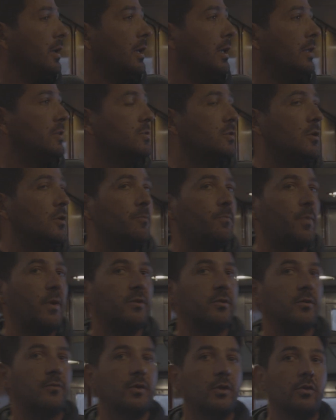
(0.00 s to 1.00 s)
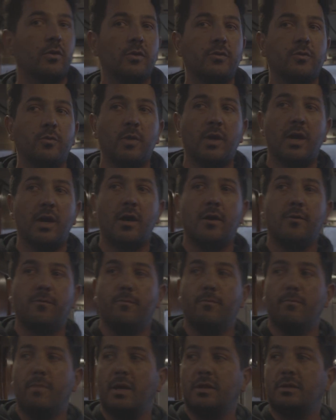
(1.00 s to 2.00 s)
in some parts of the country, we
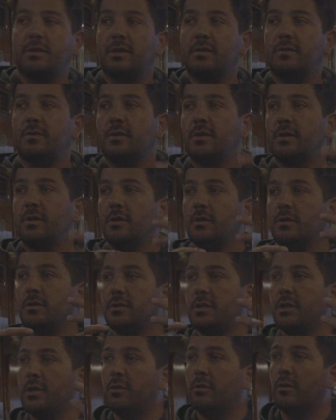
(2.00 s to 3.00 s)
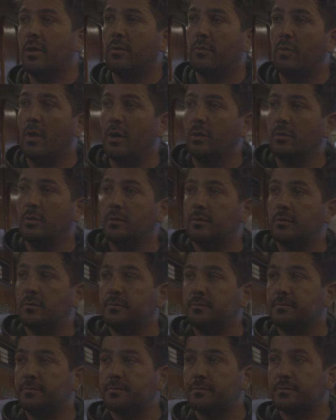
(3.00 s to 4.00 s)
have mantas year around,
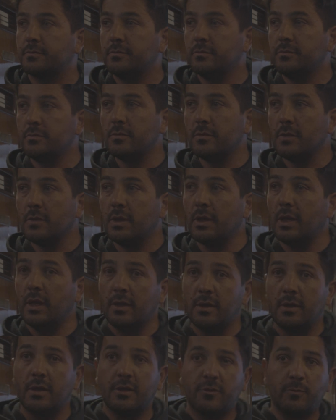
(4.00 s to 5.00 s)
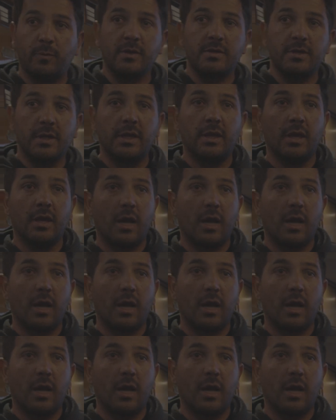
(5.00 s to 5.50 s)
and especially